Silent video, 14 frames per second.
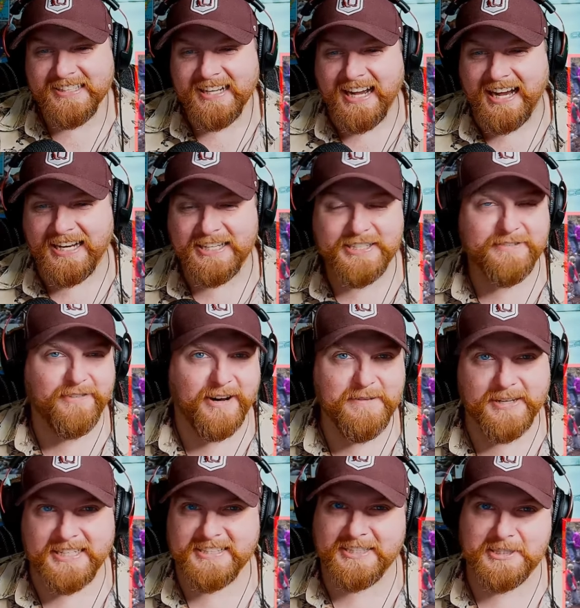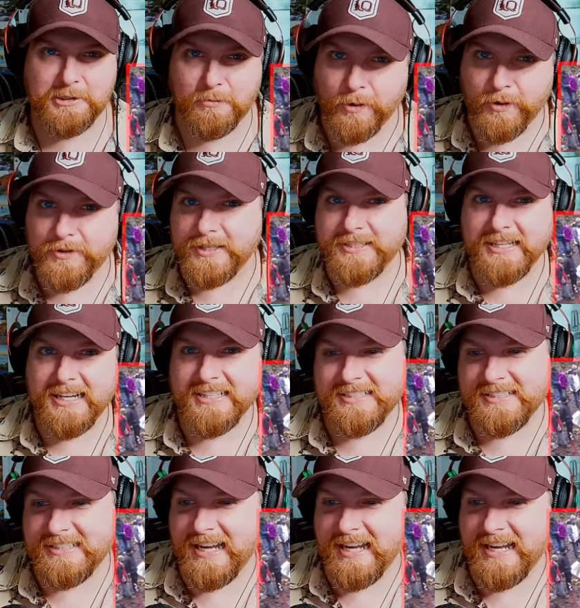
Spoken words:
and it's fun because it's a roll of the dice.